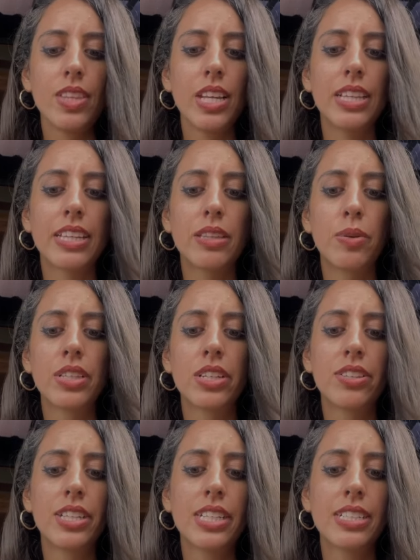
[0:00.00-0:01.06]
Like, there were
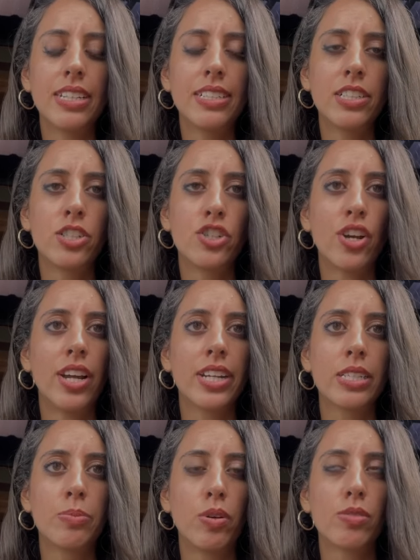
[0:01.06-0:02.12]
little things I did to try to
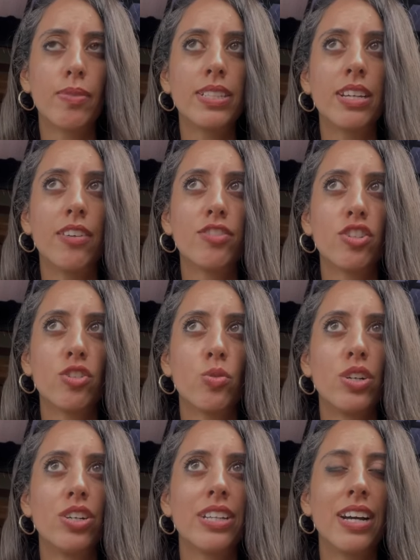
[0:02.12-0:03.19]
expose myself to the
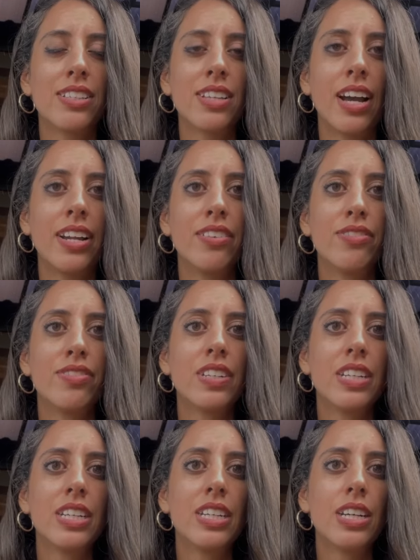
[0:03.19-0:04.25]
world outside of
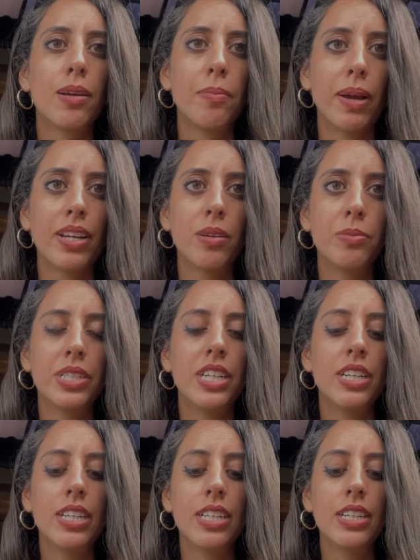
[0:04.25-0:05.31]
my
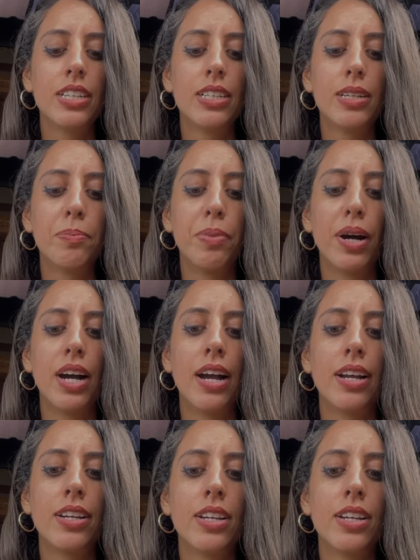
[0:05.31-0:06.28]
community, but